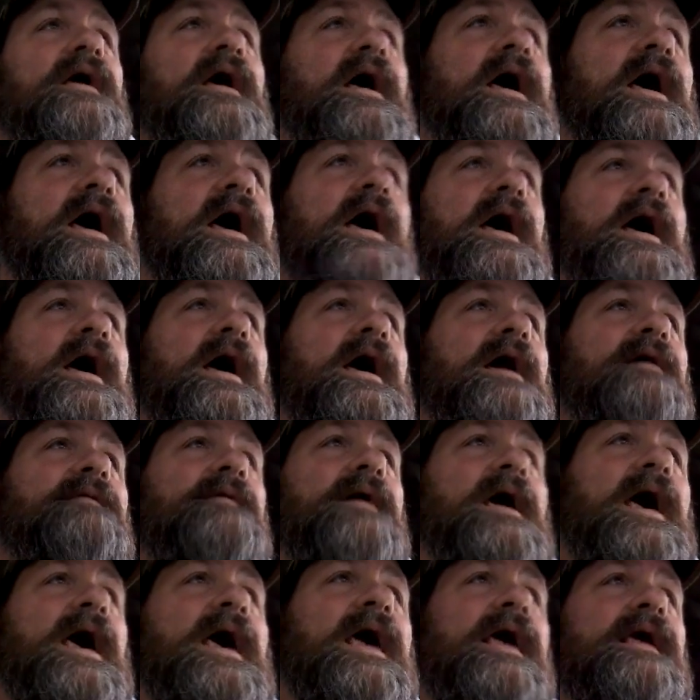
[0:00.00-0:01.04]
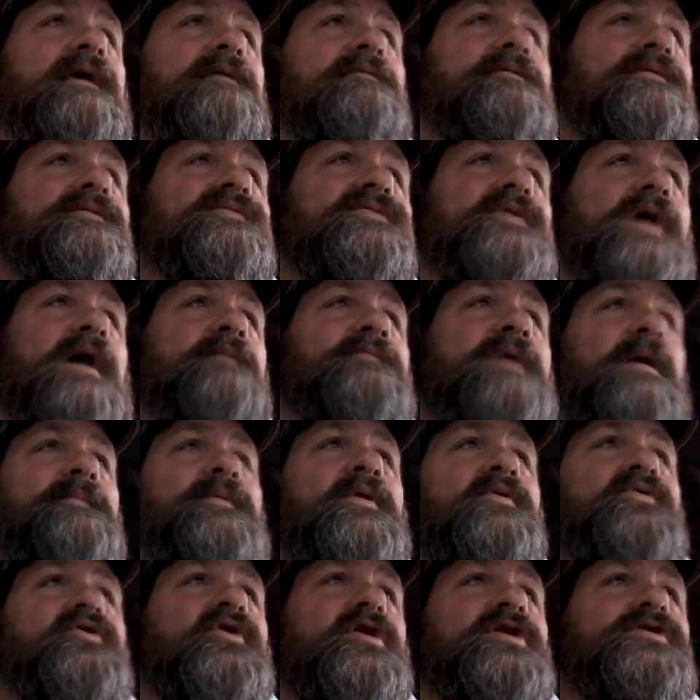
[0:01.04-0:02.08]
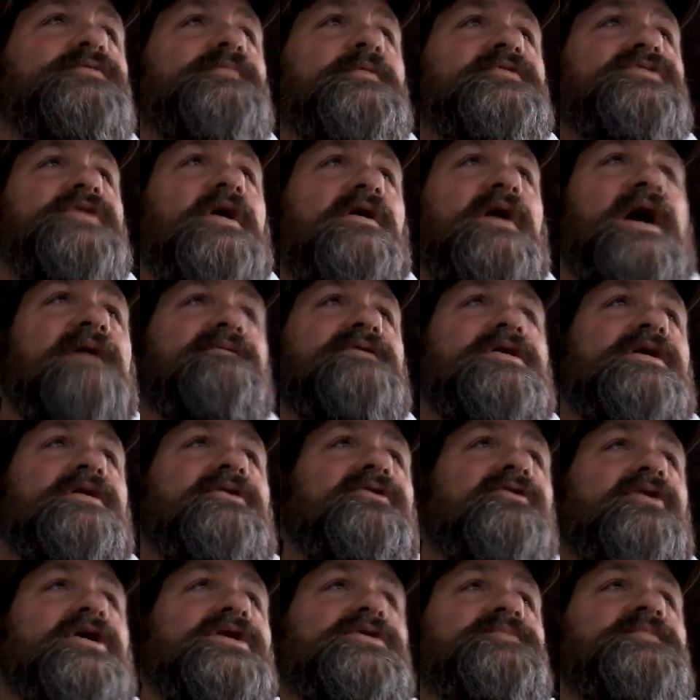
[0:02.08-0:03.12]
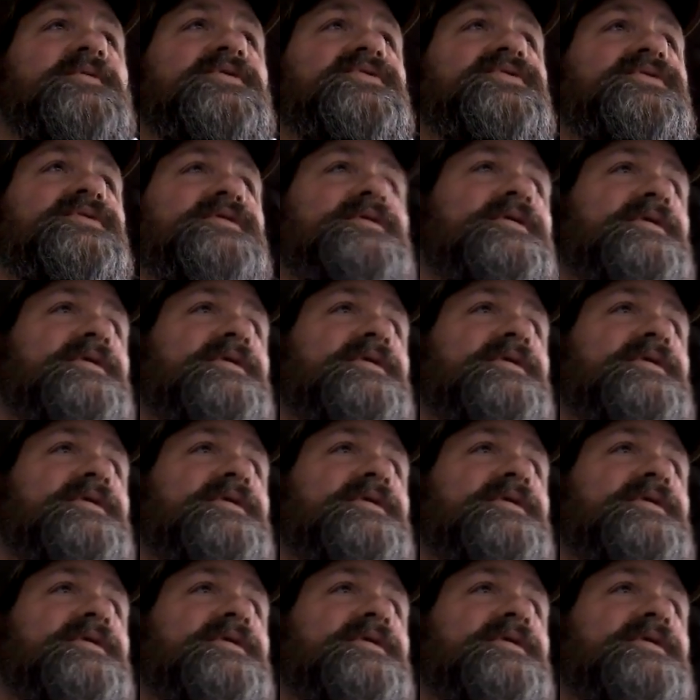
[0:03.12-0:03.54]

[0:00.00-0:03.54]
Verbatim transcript: Uh, hey, it's coming up on Christmas. Y'all have a good Christmas.